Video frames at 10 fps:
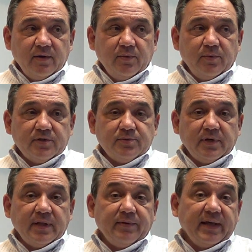was
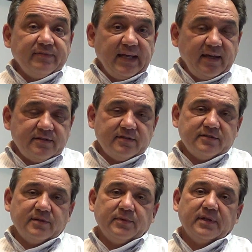where they would have
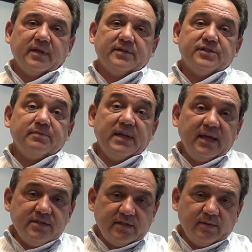dances and where the
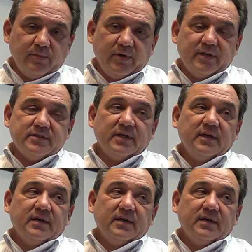gymnasium was.